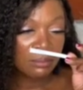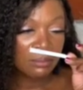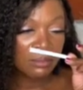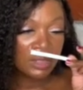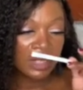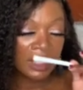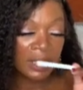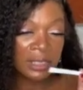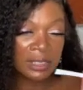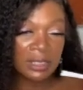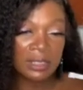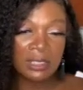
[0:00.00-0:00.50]

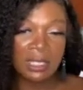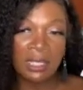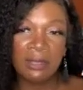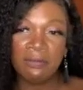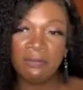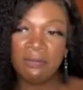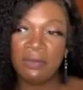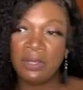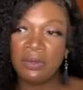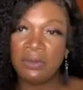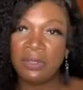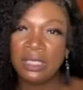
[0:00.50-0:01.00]
It is
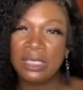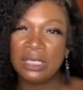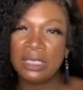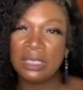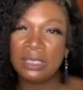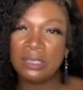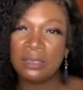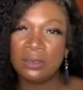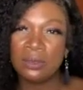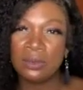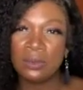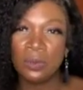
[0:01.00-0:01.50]
very
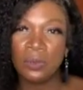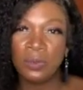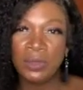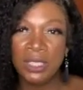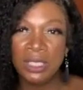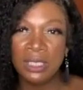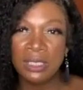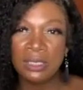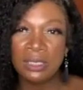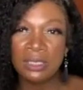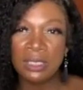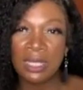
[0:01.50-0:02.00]

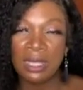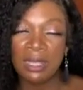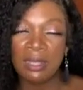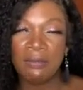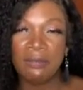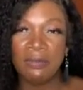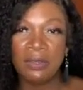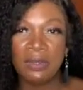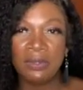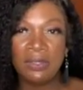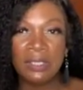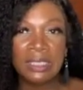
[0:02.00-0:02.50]
sweet,
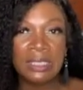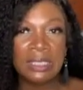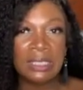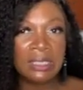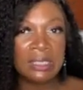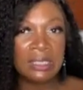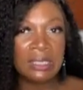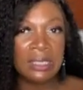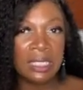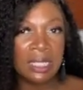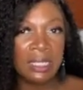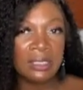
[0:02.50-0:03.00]
very
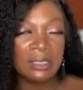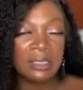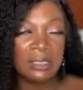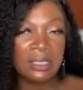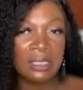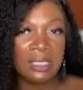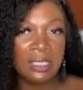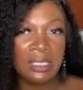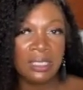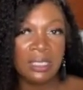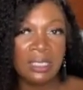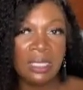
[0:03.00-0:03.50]

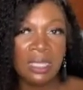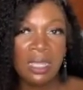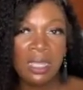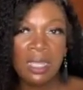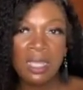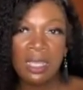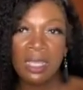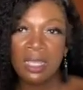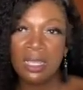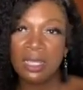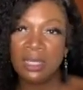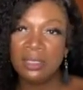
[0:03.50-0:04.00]
sexy.
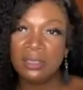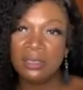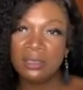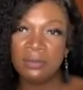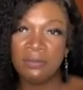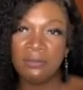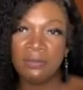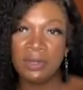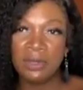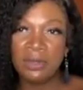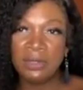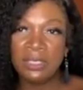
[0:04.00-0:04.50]
It is a
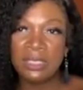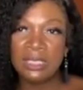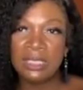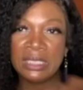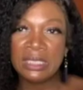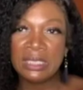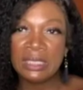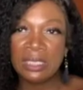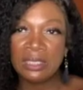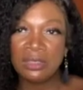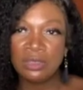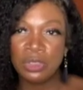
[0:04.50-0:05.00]
very
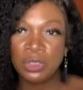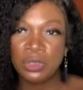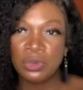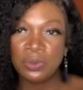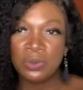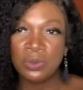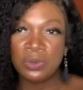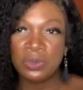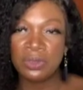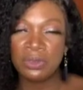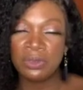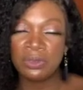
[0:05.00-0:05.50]

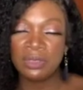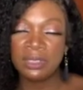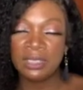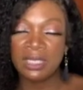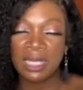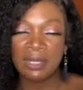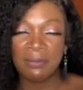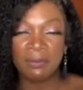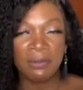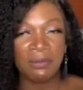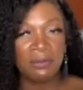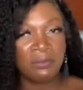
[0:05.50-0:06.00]
sensual
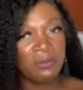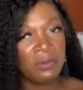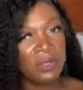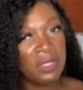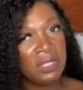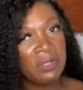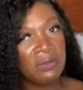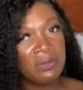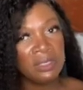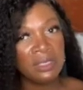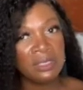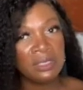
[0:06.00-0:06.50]
type of
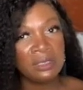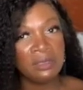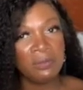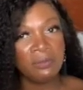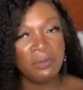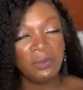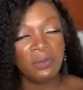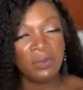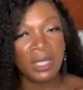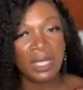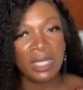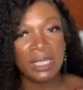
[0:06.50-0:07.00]
fragrance, if
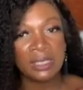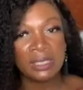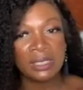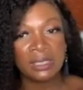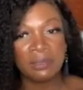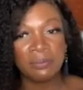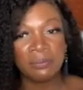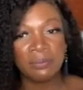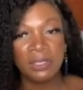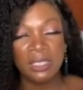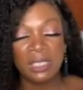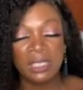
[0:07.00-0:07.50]
you ask
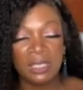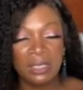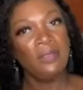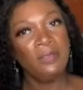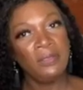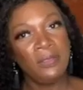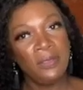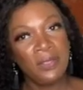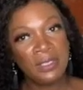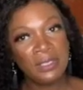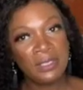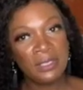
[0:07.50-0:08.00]
me.
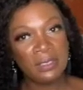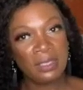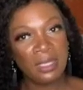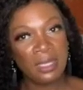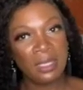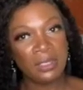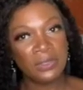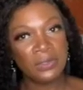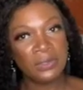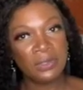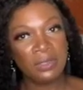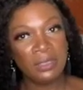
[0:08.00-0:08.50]
This
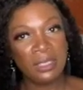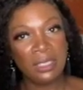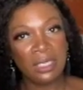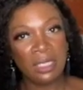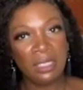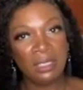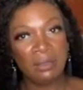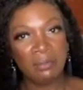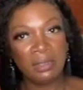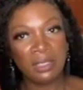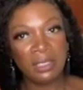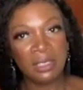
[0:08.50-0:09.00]
actually
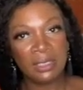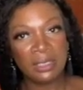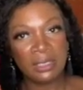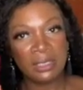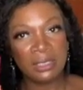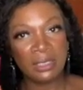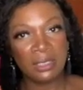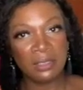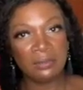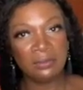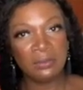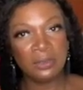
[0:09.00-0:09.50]
came in a set of